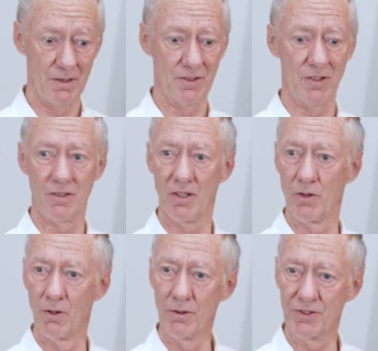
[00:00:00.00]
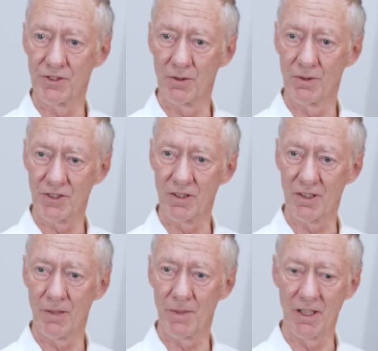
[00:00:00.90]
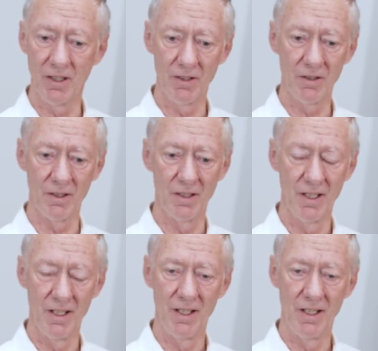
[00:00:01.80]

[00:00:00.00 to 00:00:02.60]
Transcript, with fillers: And he said, are those the ones that are coming here?